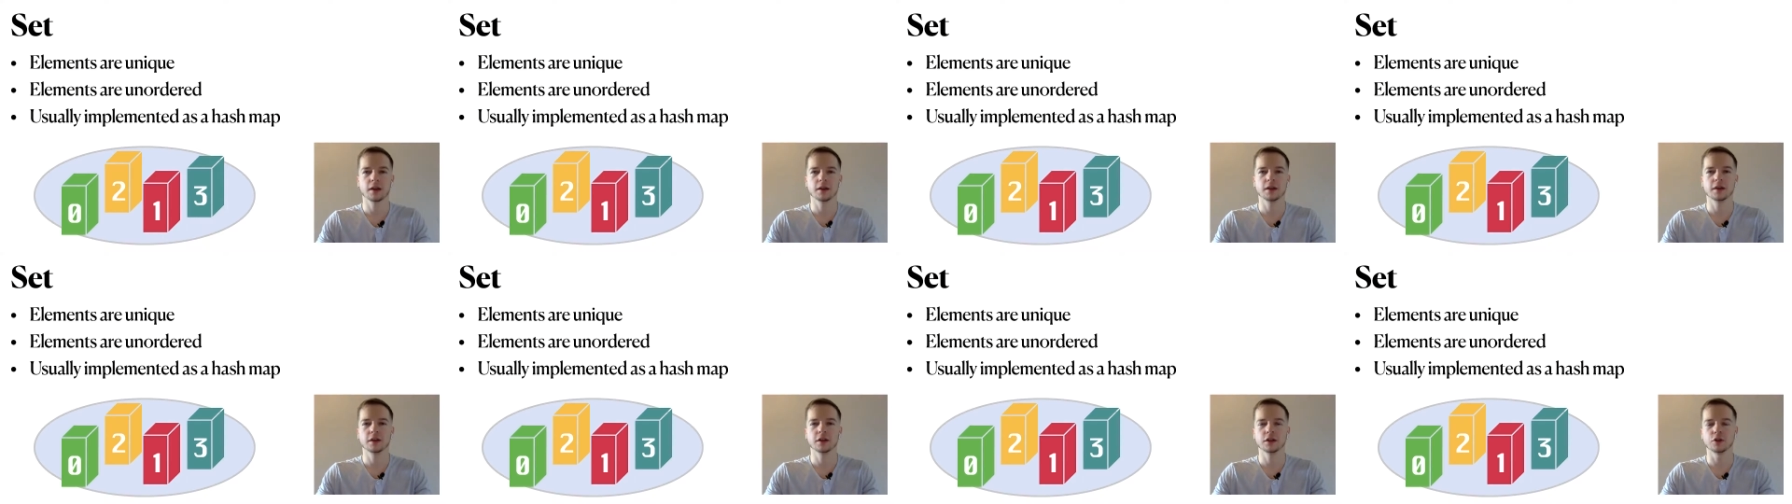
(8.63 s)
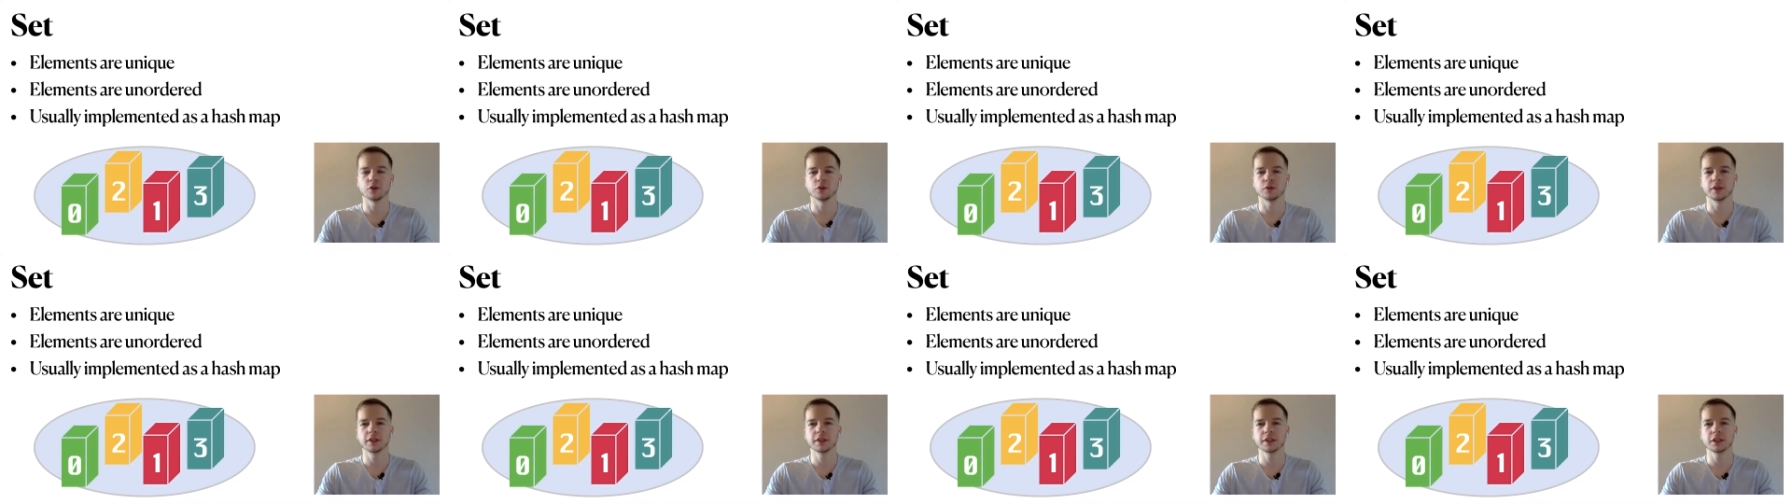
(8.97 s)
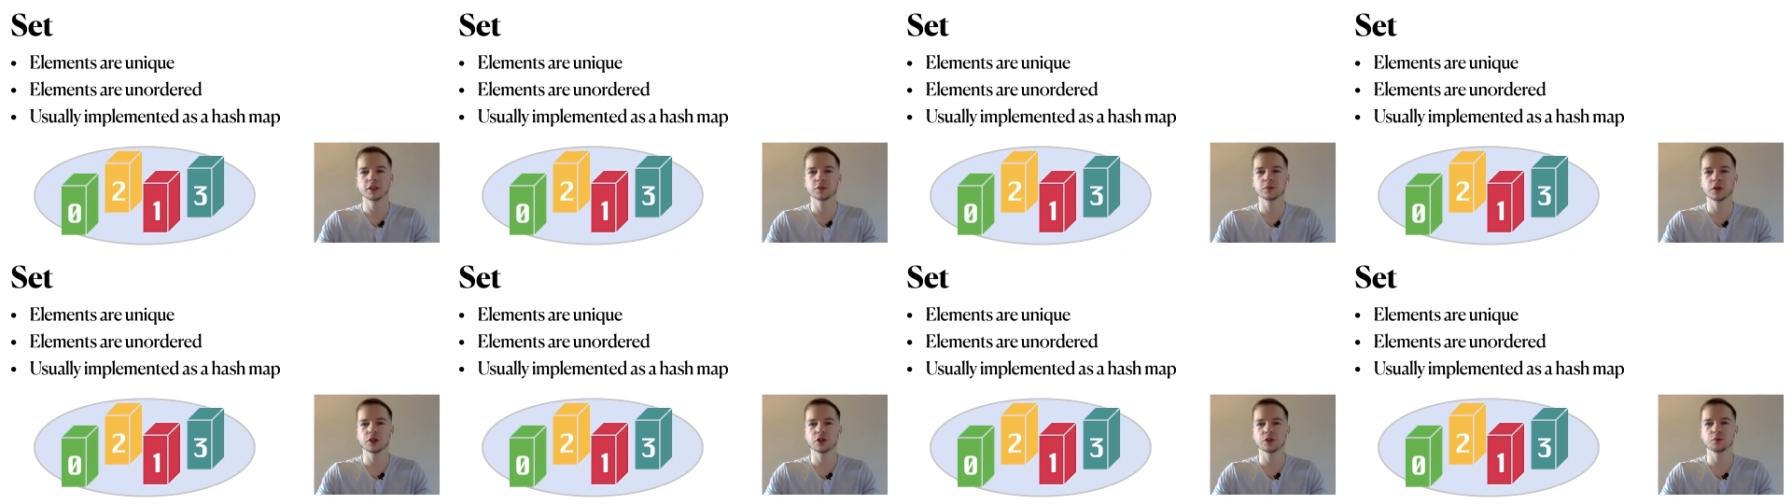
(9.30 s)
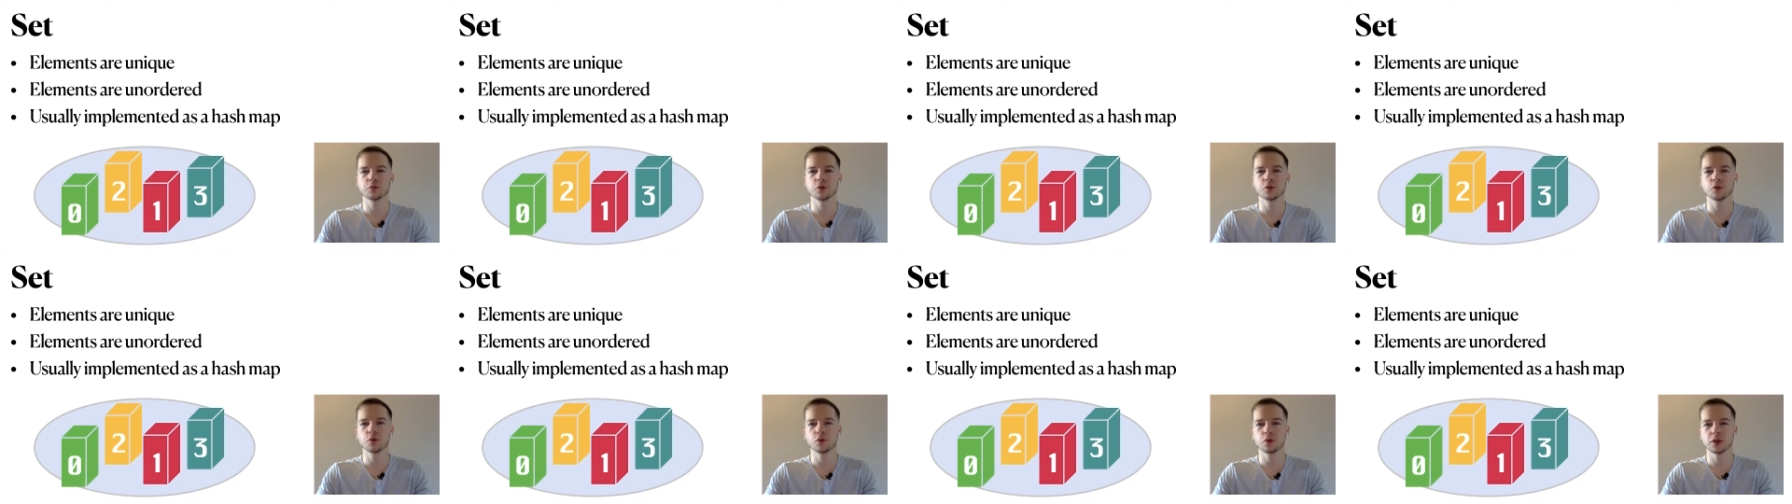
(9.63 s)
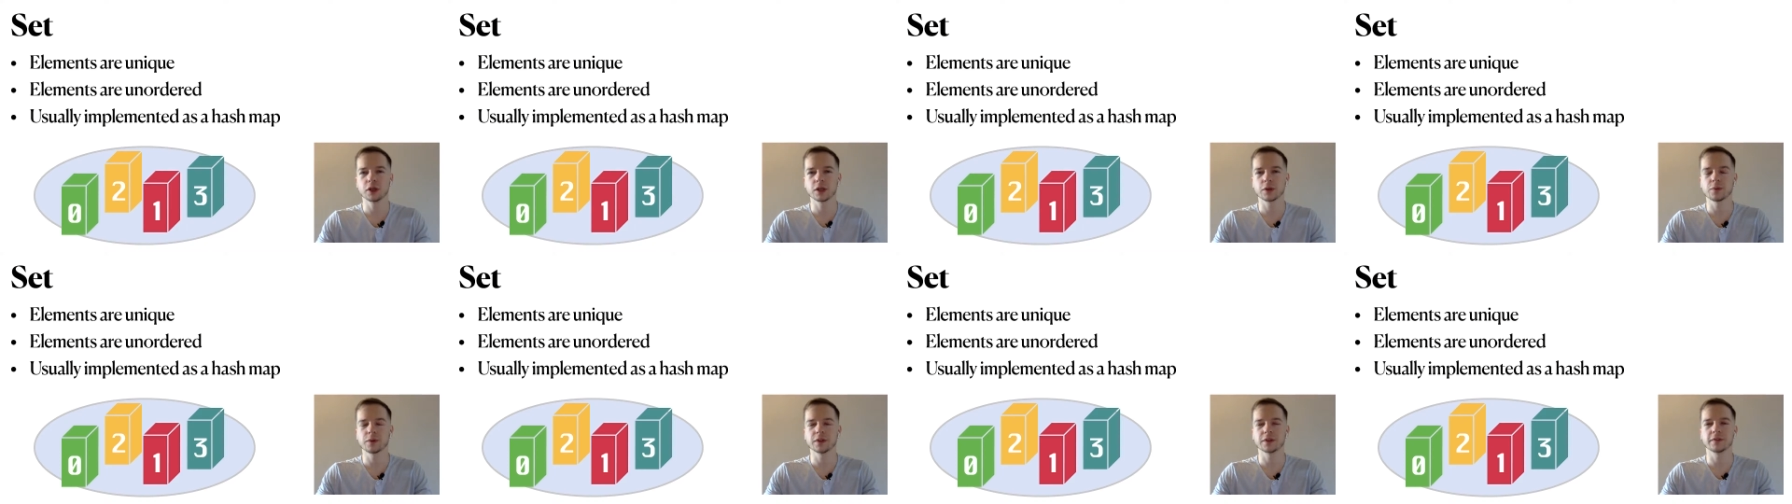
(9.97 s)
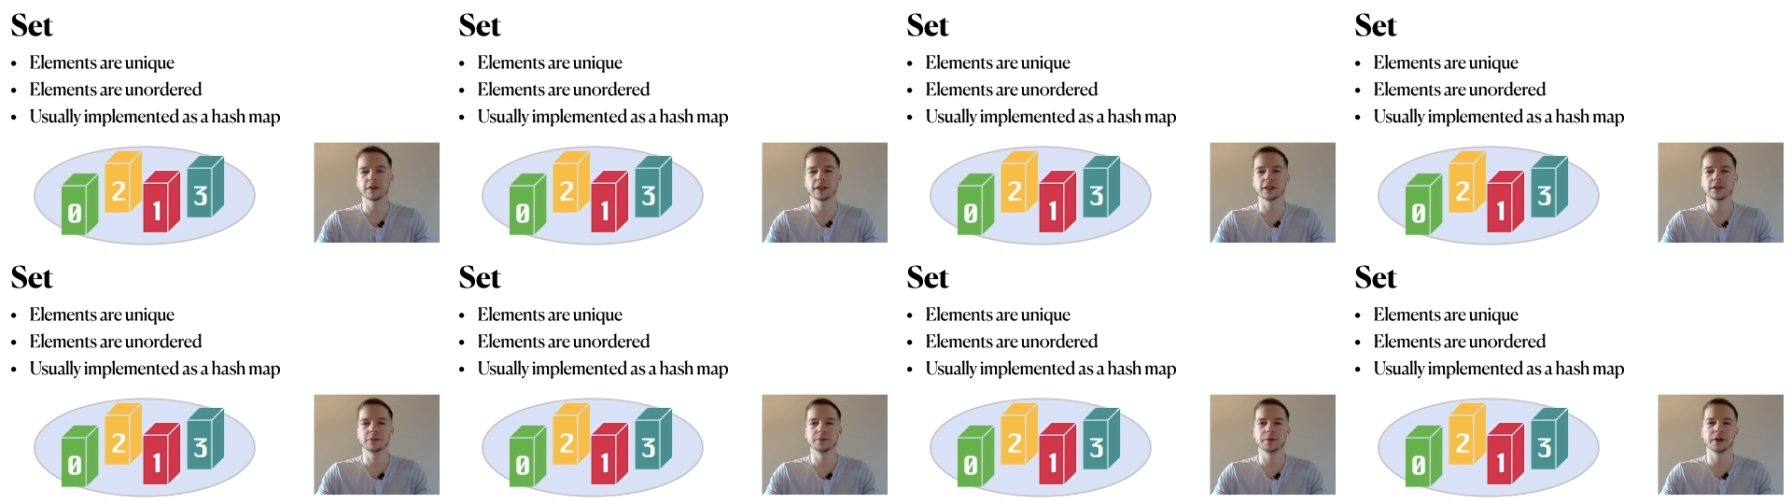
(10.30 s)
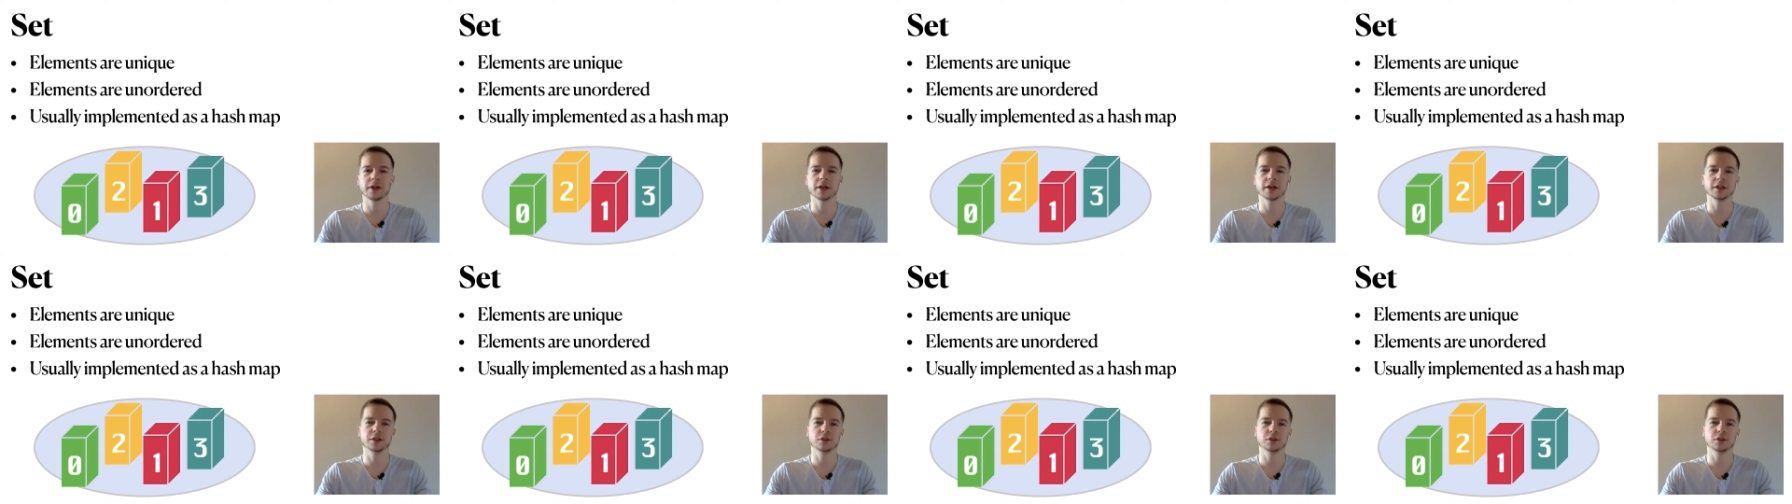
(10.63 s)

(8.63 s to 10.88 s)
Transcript: Hello, this is Questionable Coding with Vladimir,